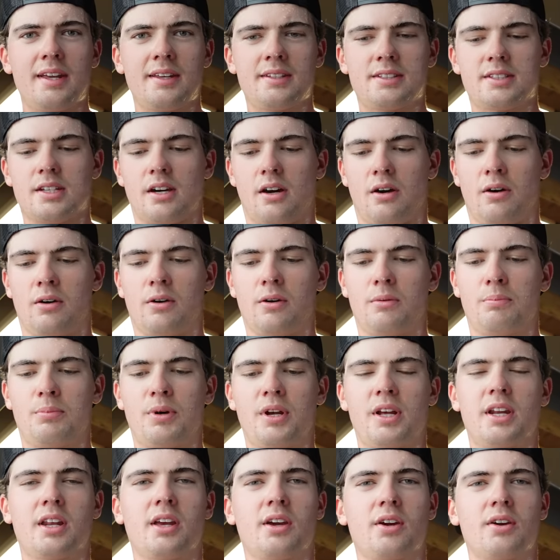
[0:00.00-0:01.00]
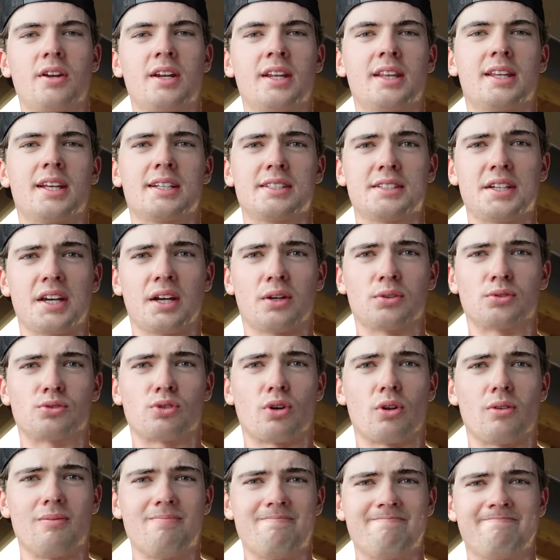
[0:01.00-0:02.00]
So pretty good intensity
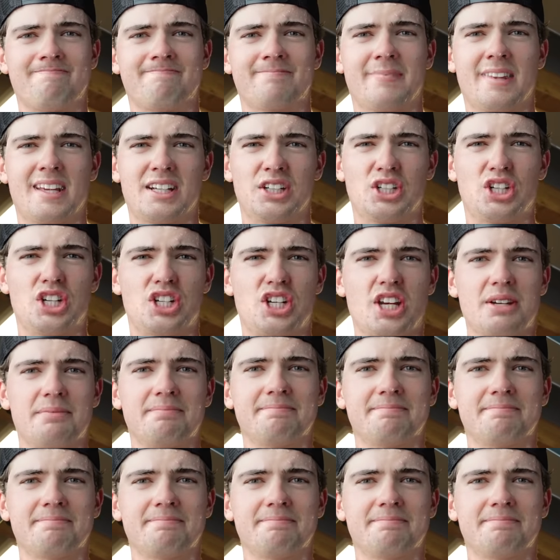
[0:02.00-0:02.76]
control. GG.